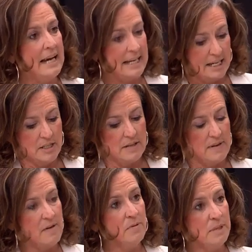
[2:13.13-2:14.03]
and actually
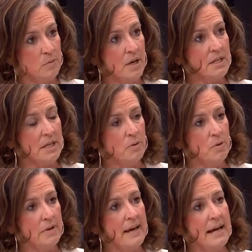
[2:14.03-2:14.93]
if everybody works out
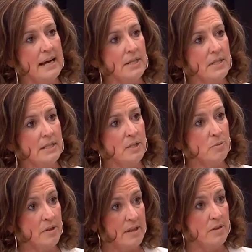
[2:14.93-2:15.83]
what that action
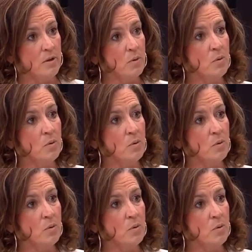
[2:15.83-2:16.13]
is within their